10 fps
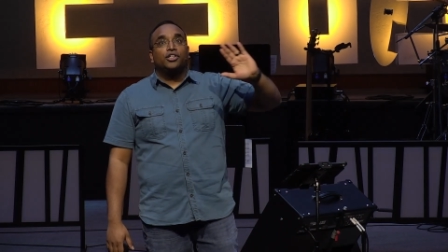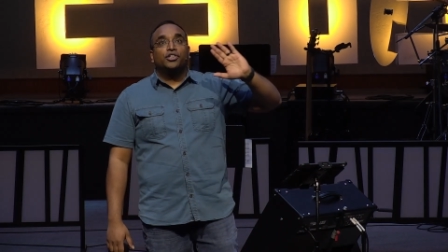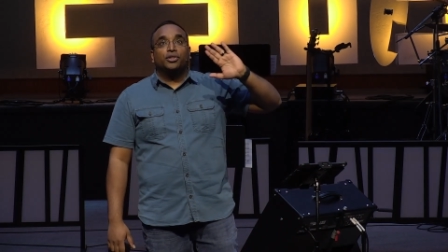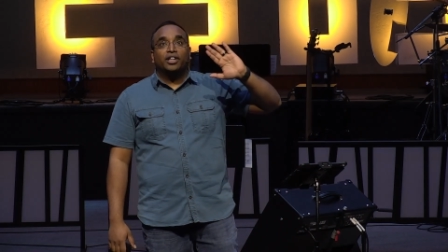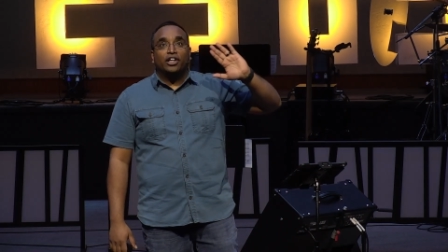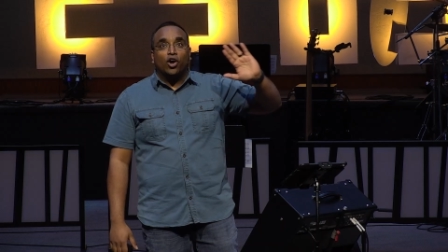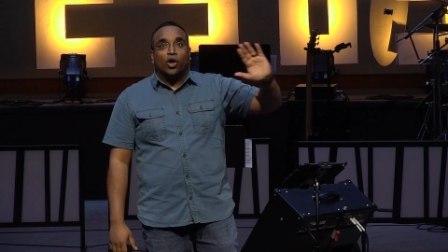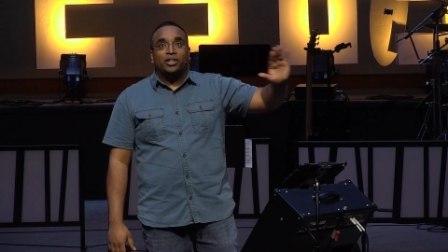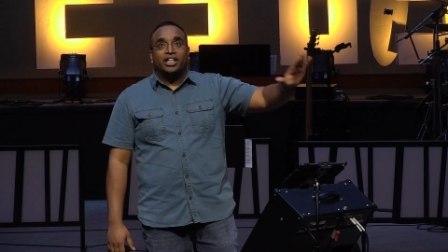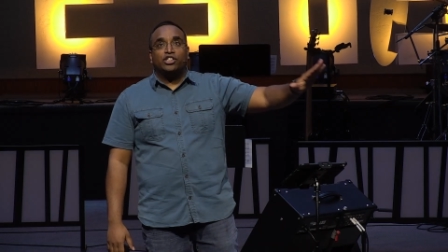so that
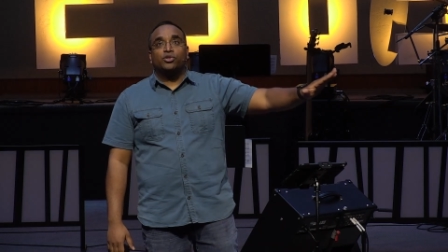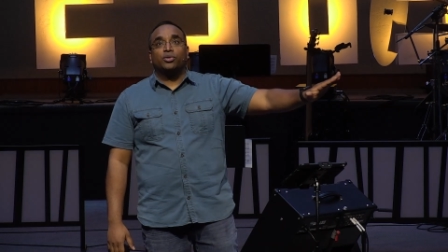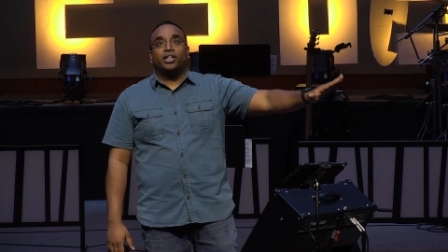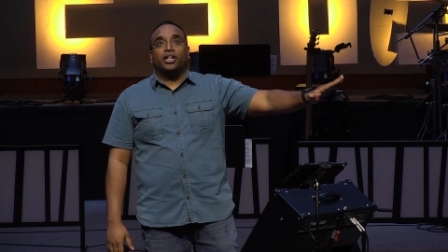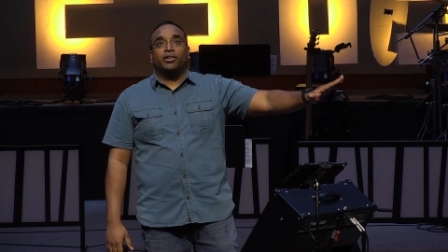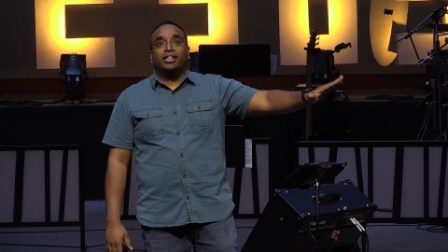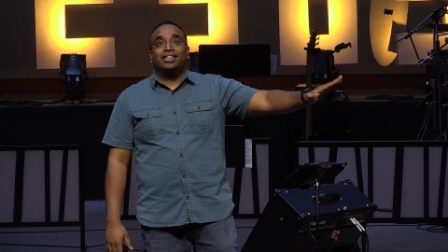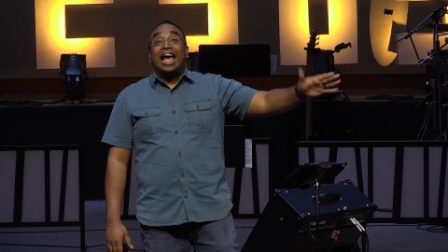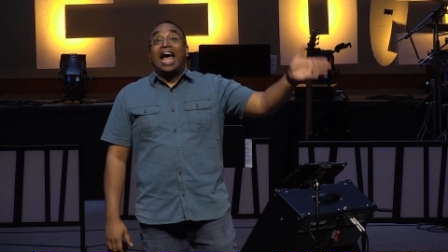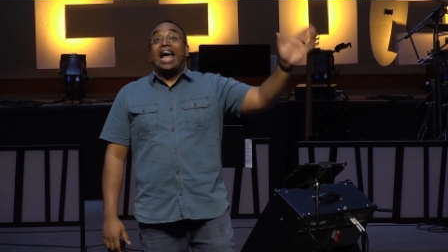all nations will hear it,
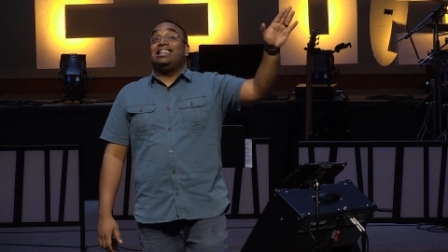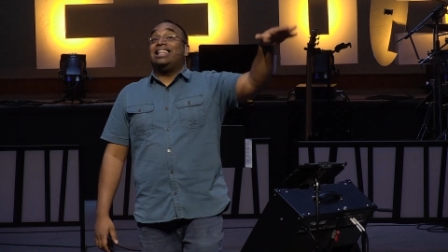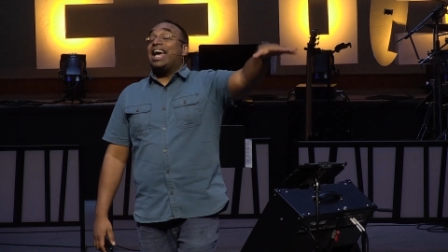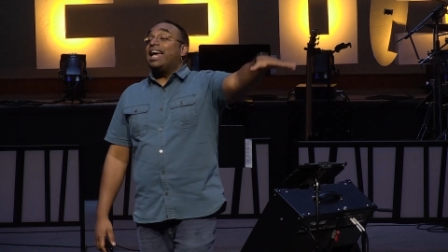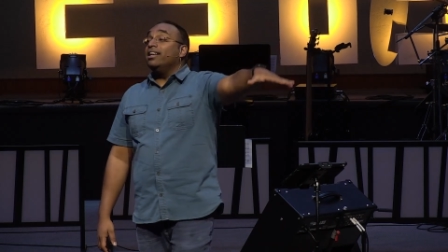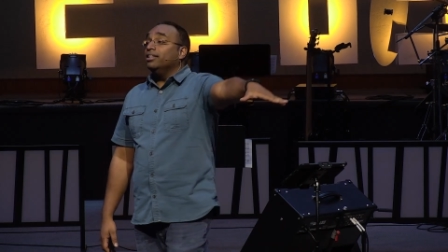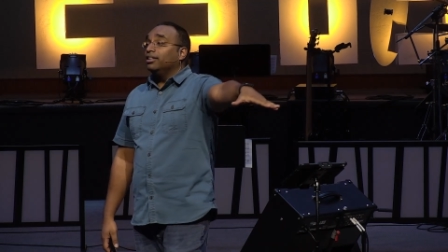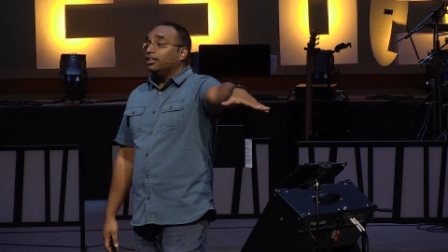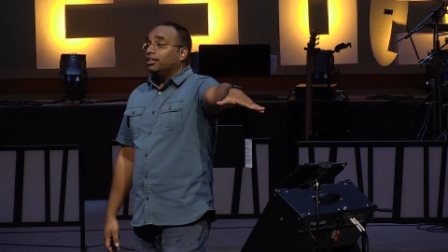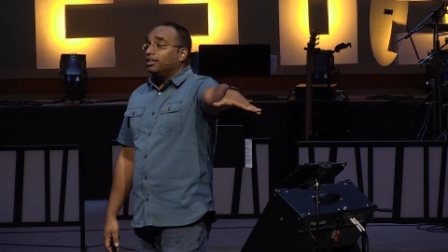and then
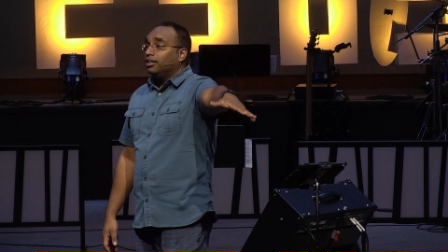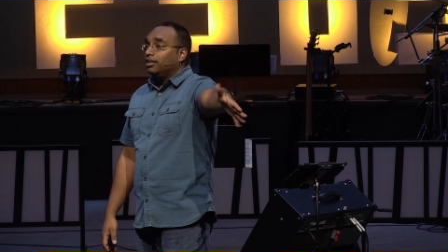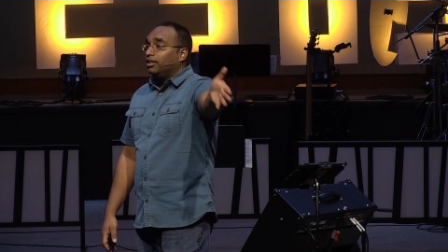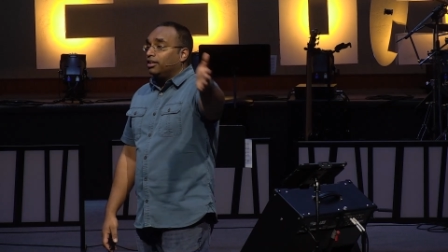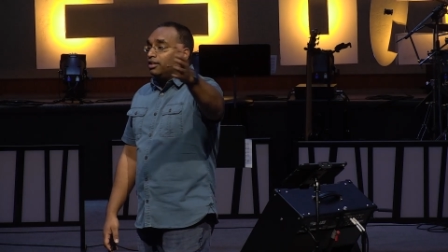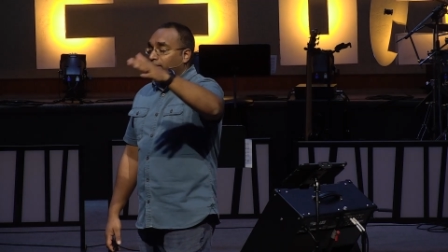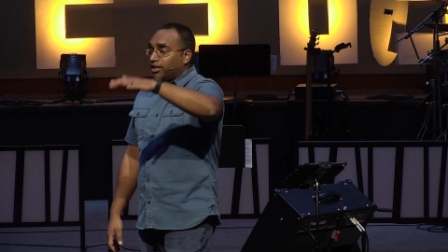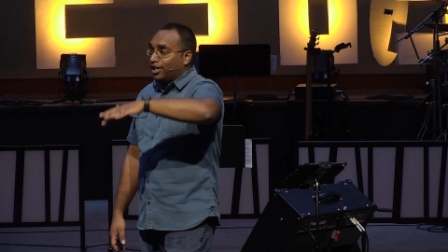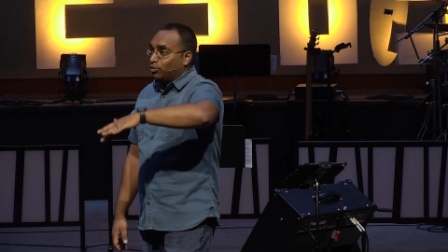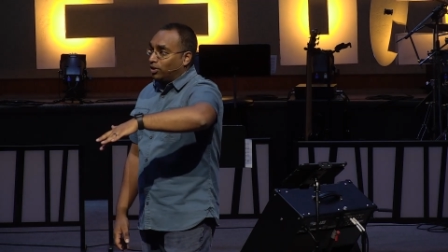
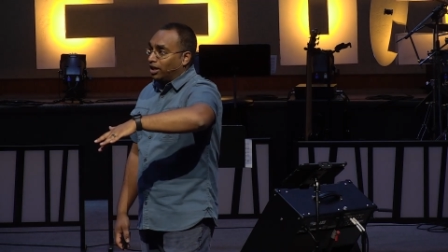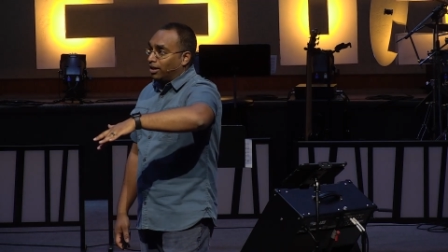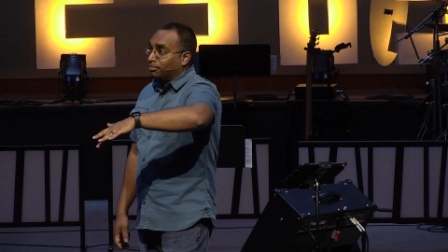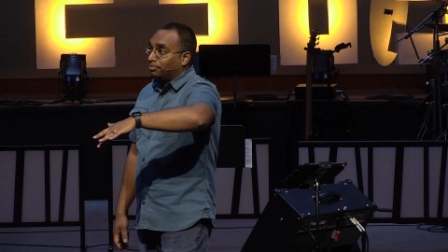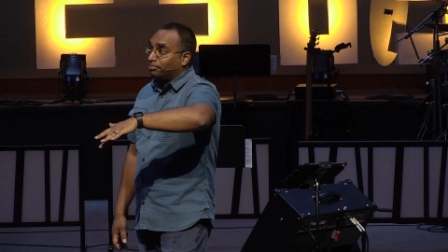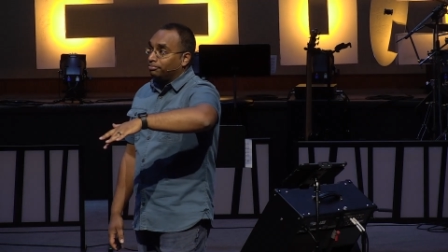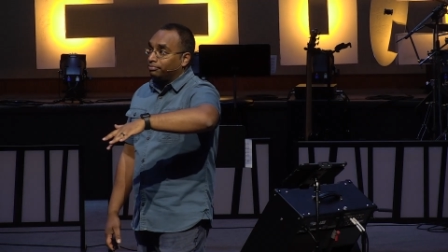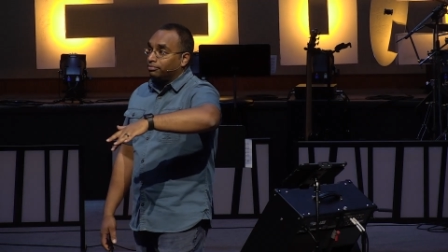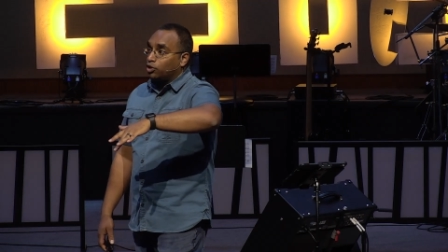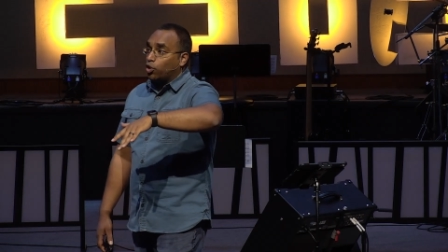the end will come."
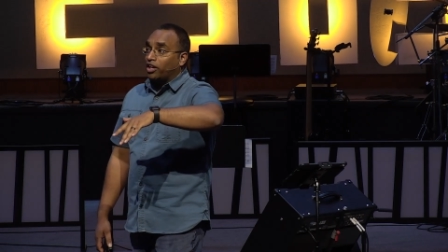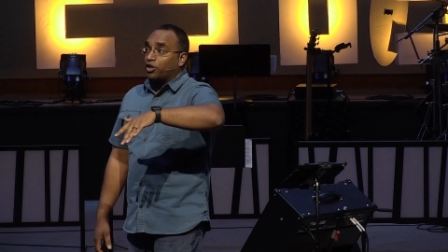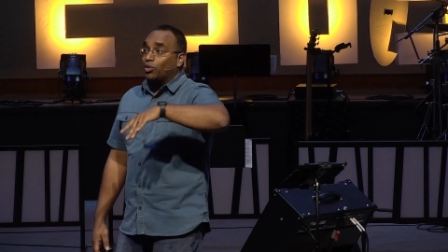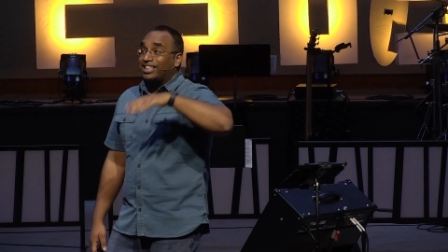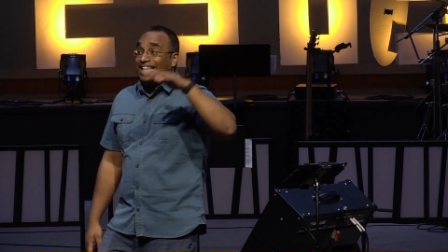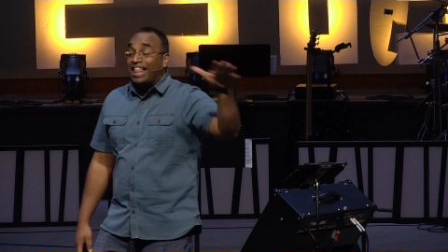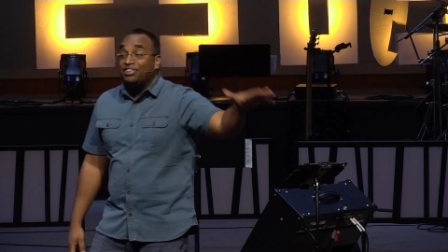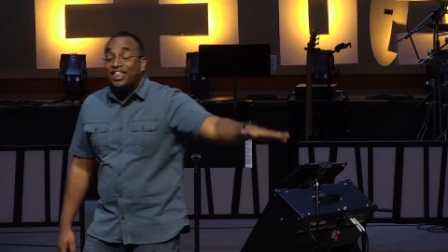Or in other words, and